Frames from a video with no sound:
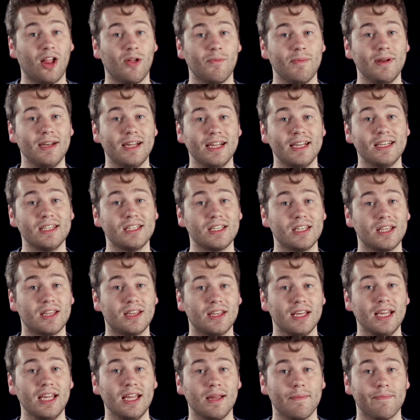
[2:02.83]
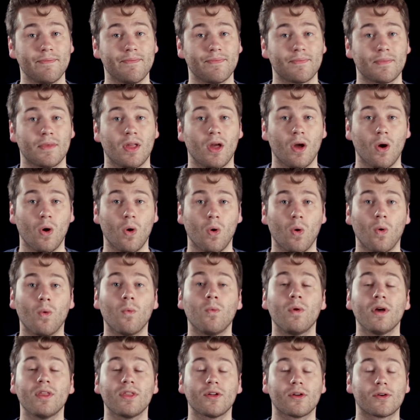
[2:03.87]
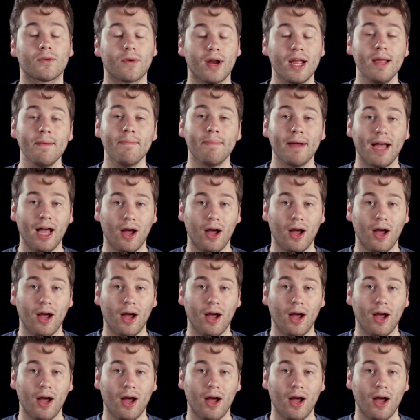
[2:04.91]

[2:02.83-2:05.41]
element is theme. With great